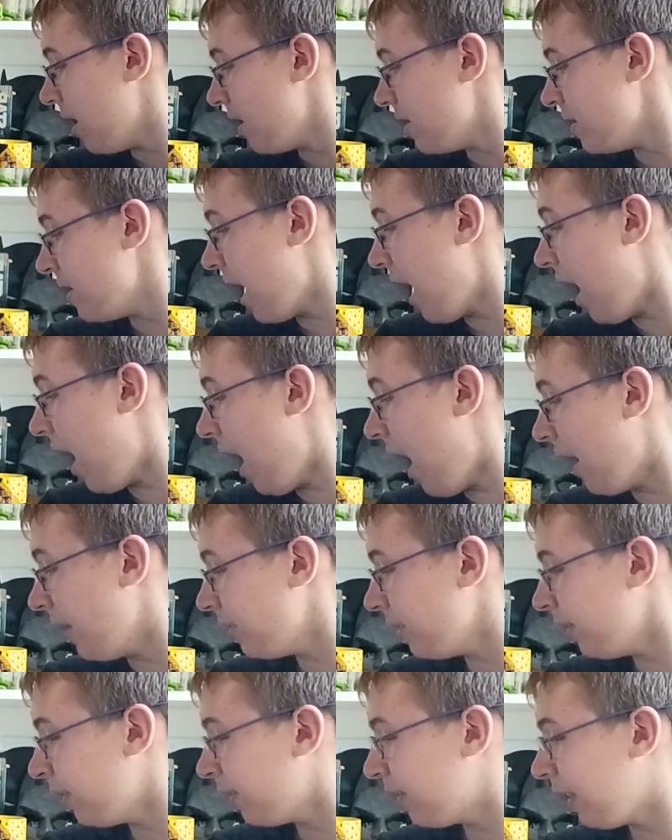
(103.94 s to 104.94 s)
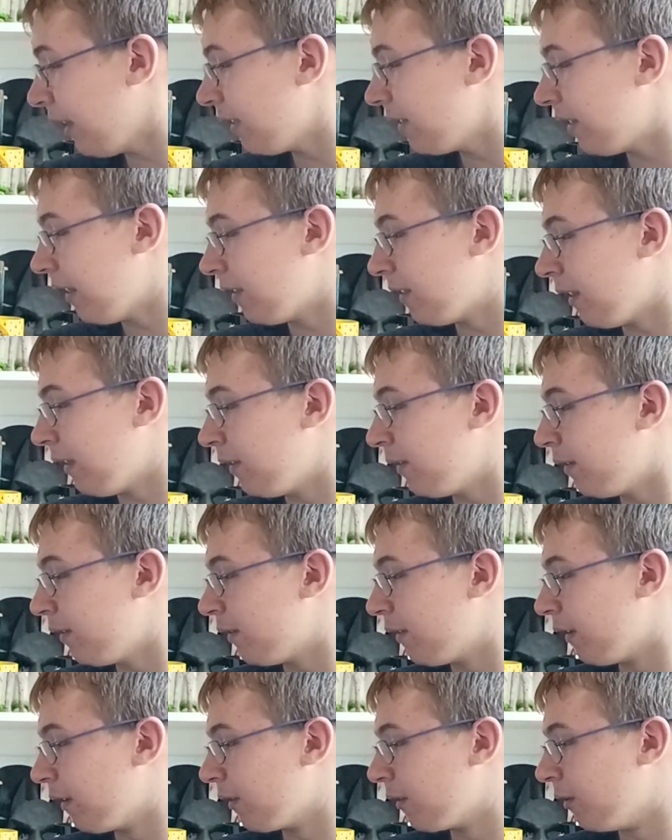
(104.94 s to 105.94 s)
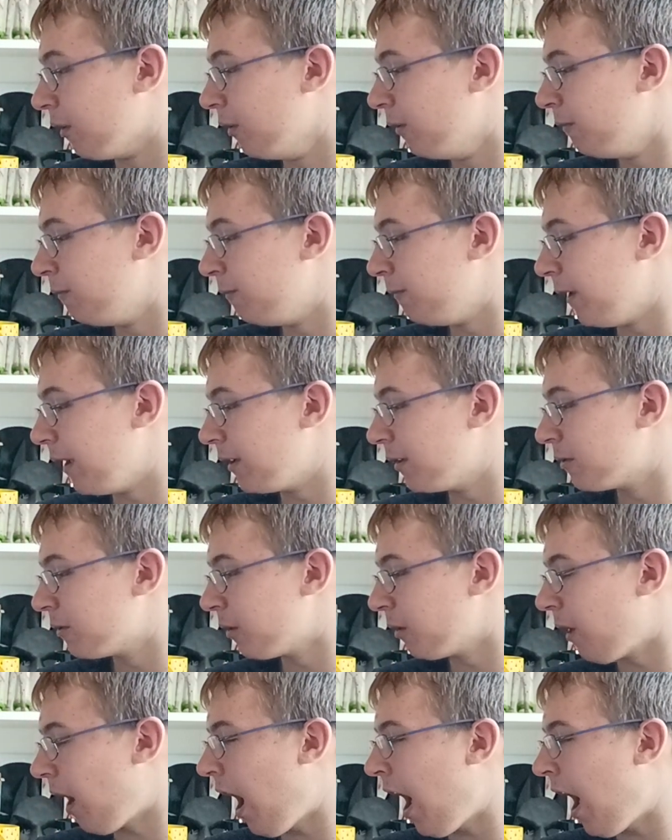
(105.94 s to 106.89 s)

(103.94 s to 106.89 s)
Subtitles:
Yeah, I just think that this is a good figure.